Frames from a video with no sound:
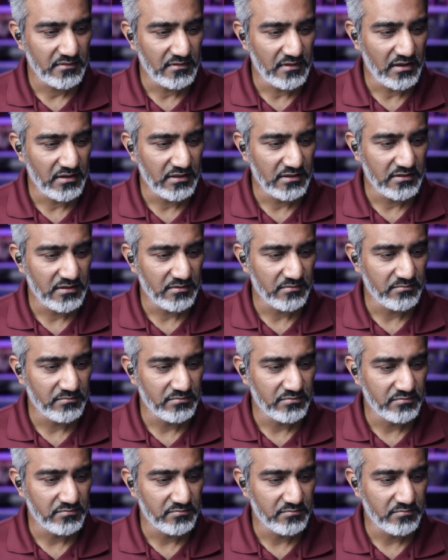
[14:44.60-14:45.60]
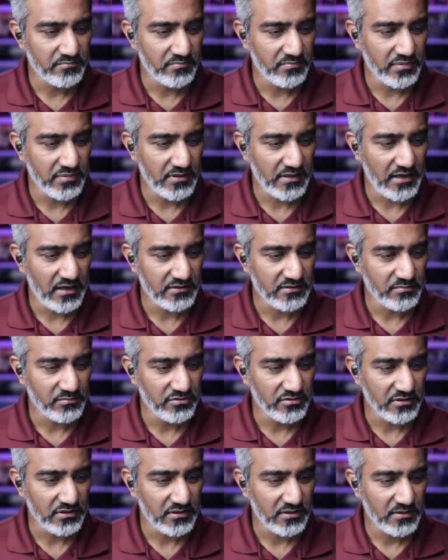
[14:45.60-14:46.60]
I need to play out the
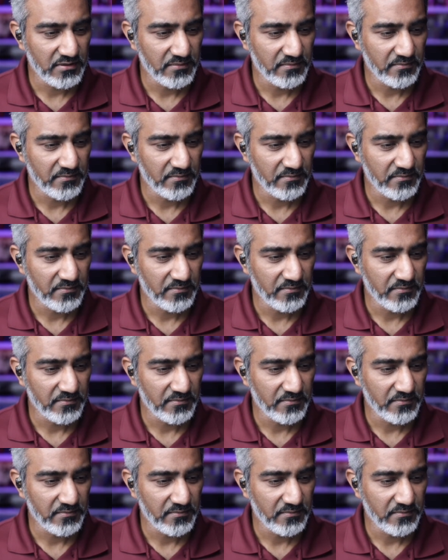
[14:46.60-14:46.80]
music.